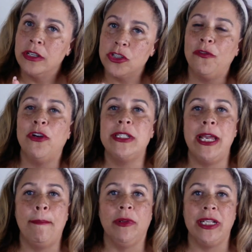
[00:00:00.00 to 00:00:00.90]
So for
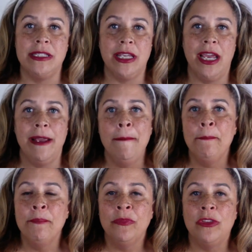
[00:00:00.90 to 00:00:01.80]
example, let's say
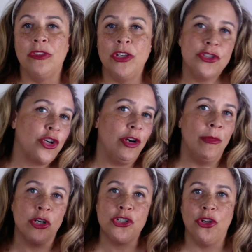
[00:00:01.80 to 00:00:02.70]
there's a
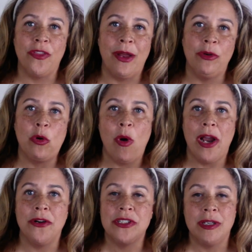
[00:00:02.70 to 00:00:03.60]
commercial that
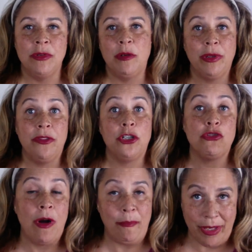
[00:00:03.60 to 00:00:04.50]
requires someone to play the
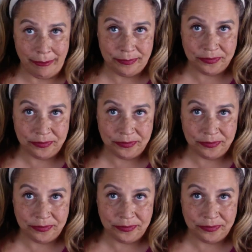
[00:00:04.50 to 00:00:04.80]
trumpet.